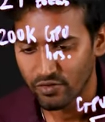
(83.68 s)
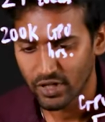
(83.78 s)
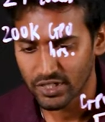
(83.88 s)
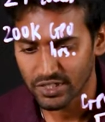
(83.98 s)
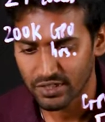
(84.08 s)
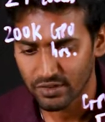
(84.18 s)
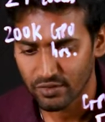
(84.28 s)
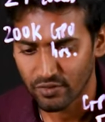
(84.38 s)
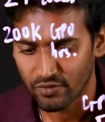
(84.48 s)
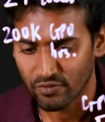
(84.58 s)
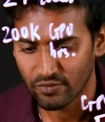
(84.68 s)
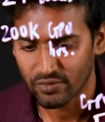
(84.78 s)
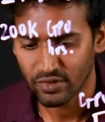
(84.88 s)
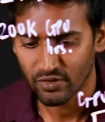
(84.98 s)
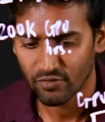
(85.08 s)
First,
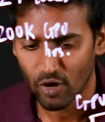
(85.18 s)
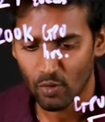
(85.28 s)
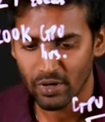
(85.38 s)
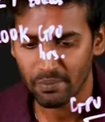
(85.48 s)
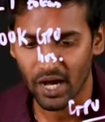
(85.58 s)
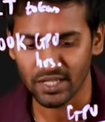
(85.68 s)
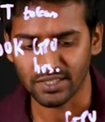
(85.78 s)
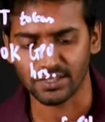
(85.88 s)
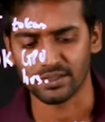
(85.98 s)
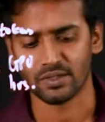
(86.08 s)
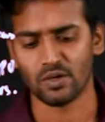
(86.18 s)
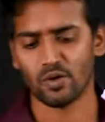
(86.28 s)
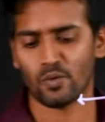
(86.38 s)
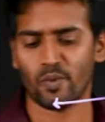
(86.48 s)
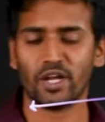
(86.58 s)
the forward pass
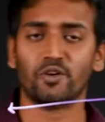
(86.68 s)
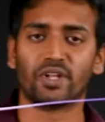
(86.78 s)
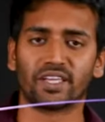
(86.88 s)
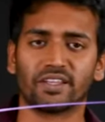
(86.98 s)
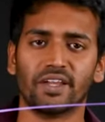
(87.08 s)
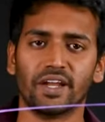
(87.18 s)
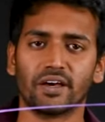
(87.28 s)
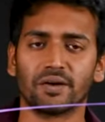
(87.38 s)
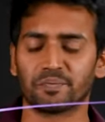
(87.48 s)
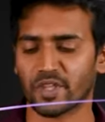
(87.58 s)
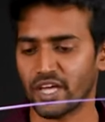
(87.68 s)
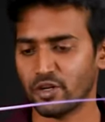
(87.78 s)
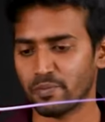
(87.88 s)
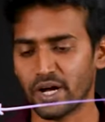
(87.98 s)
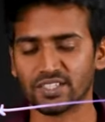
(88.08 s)
where you take the data
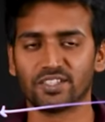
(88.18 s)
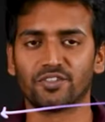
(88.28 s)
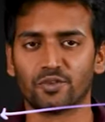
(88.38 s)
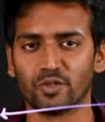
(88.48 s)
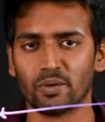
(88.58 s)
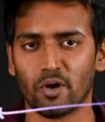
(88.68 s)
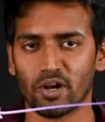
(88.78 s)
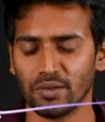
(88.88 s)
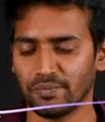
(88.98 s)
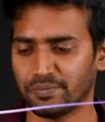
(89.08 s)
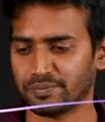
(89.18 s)
and you pass it through the model,